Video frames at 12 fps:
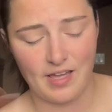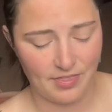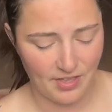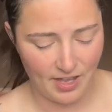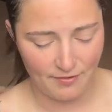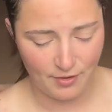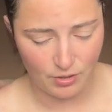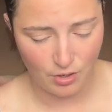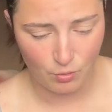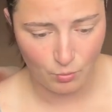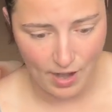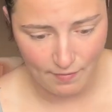think I found it
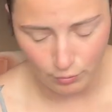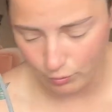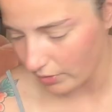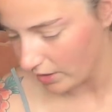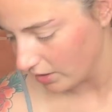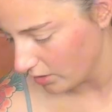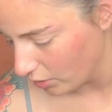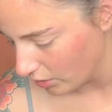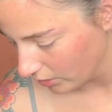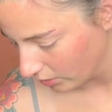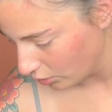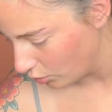on Ravelry. You
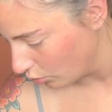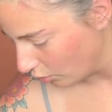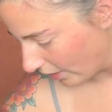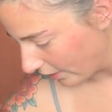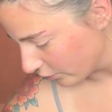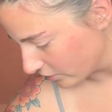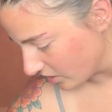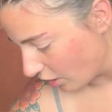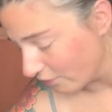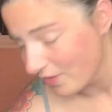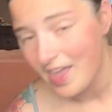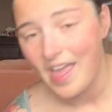can Google that
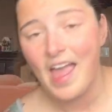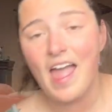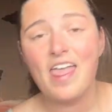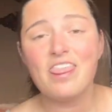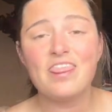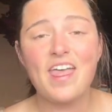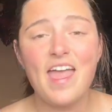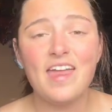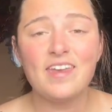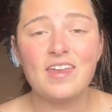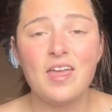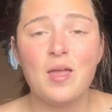yourself. And
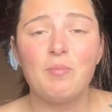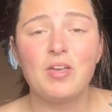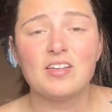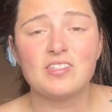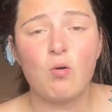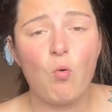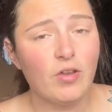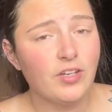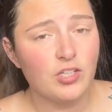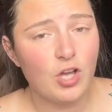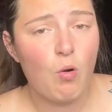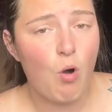then, because I wanted
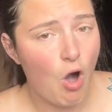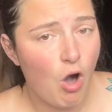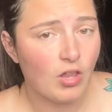to go all